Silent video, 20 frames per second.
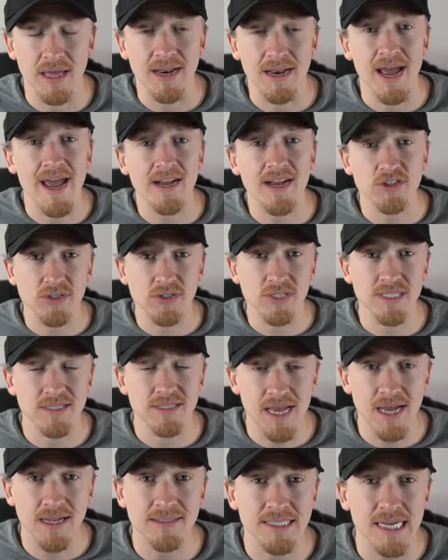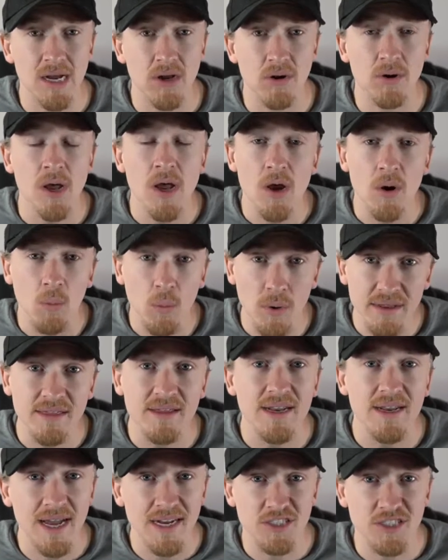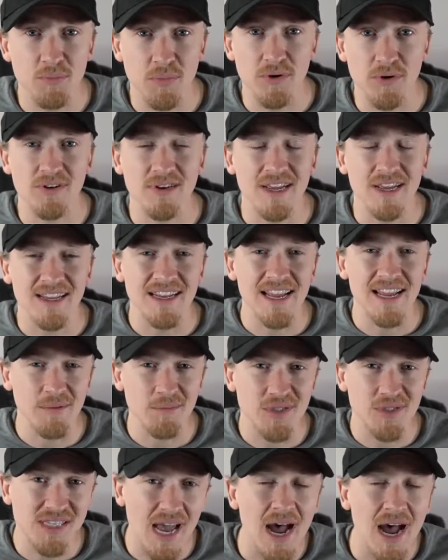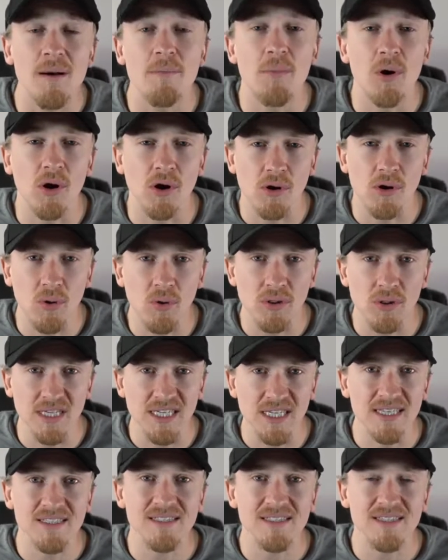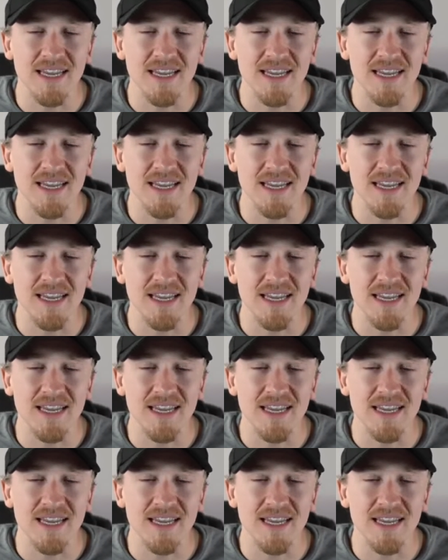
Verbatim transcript: And I actually sat down with an expert named Scott Margolius,